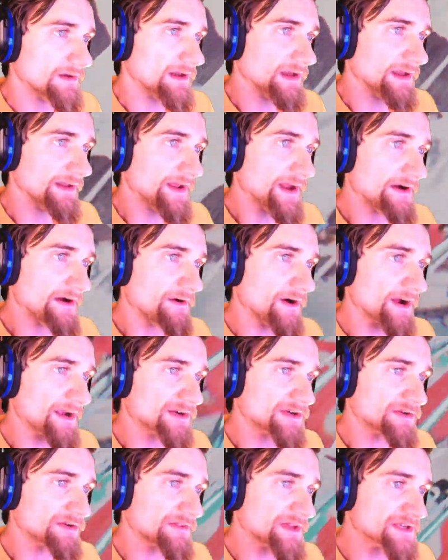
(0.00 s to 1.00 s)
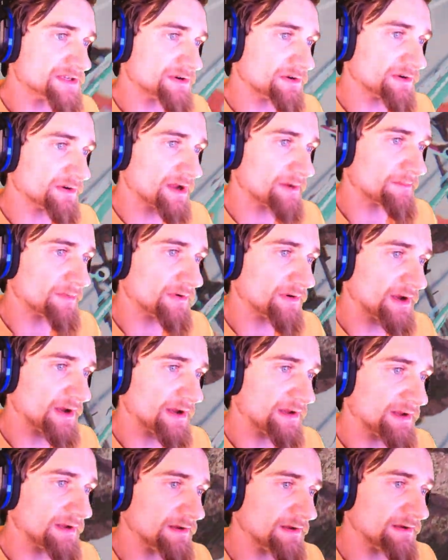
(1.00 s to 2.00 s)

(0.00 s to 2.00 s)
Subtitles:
And now I can do this whole number, right?